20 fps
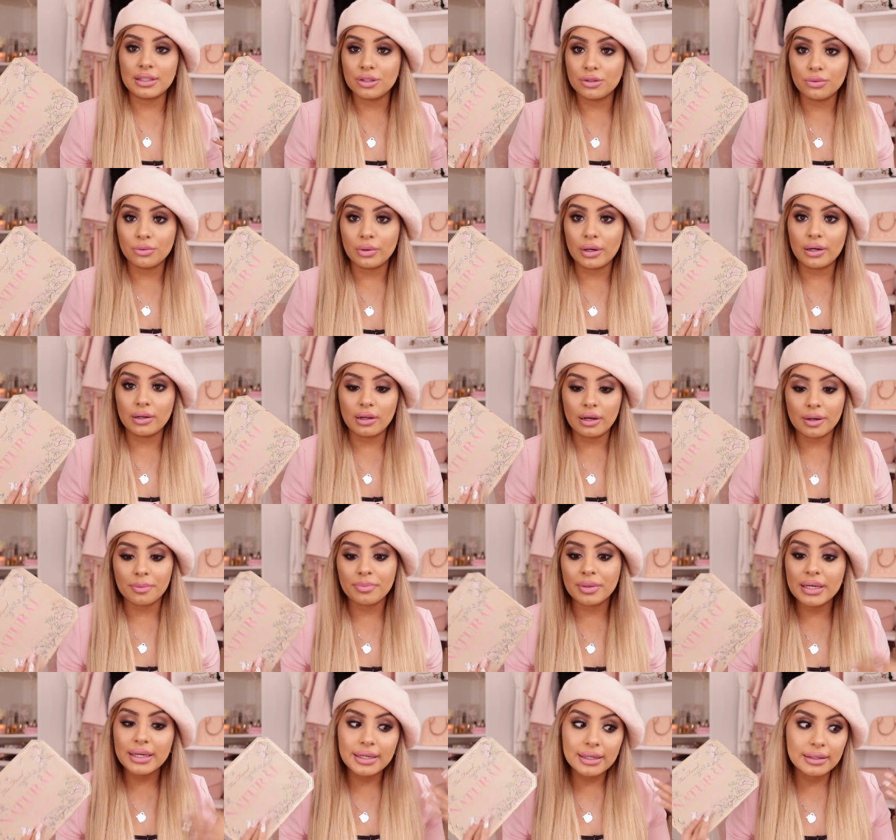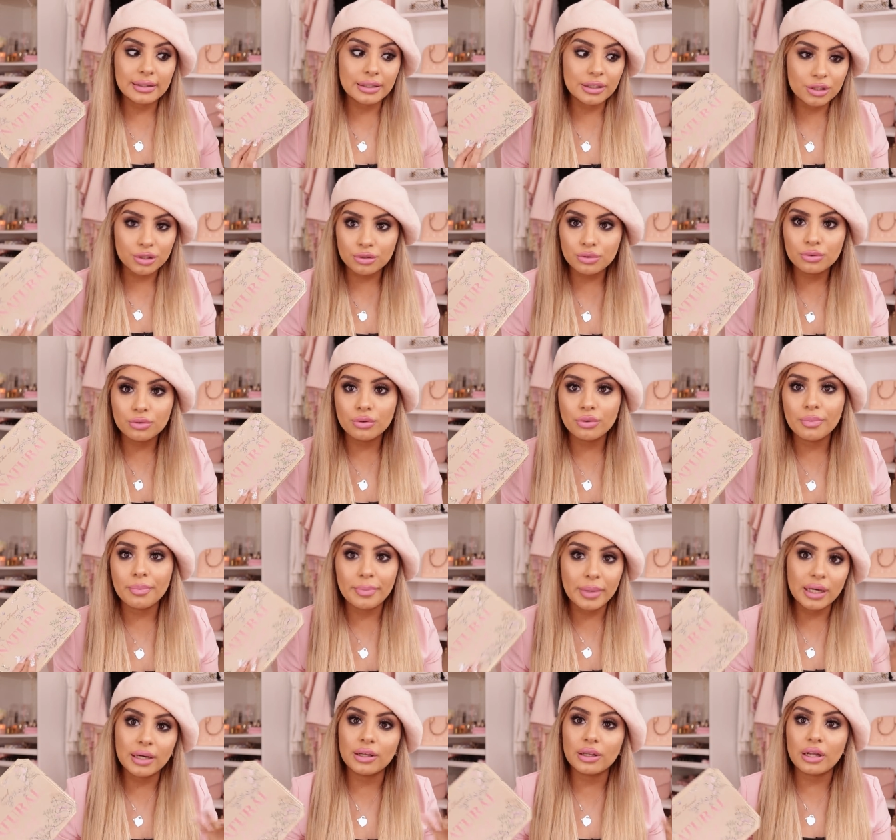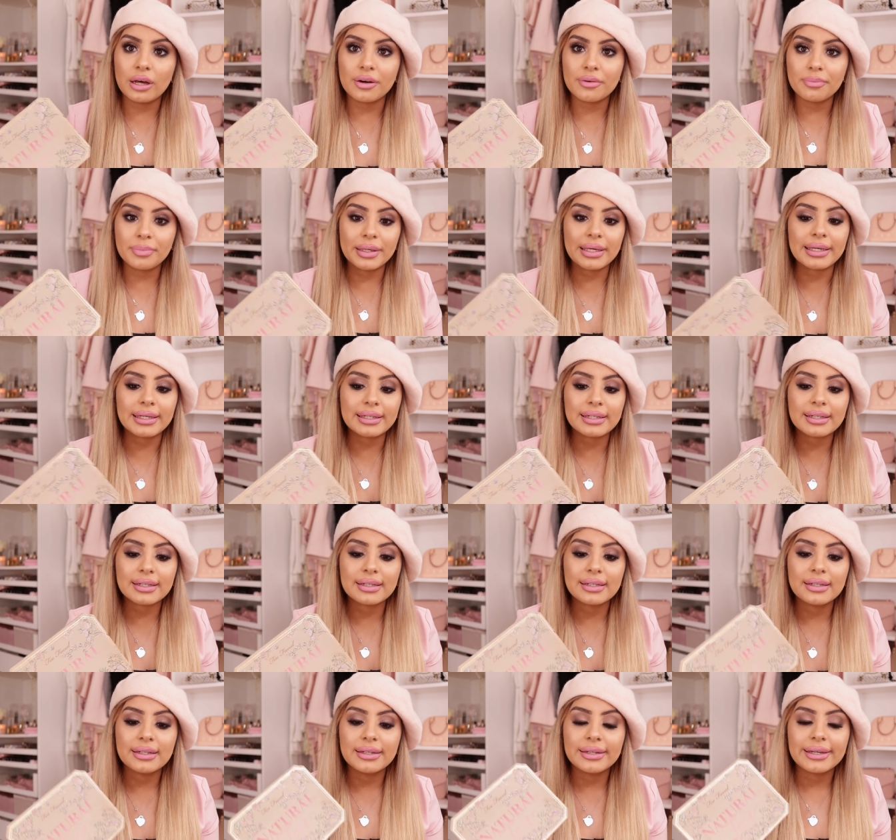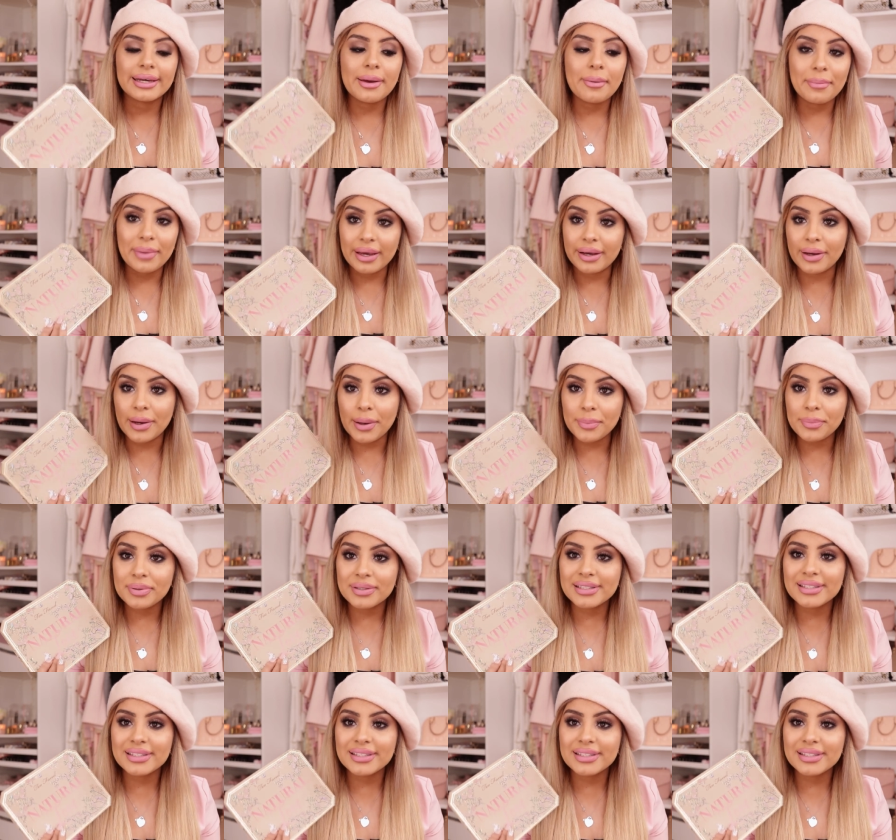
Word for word: I do wear a lot of pink and they do make a lot of pink makeup.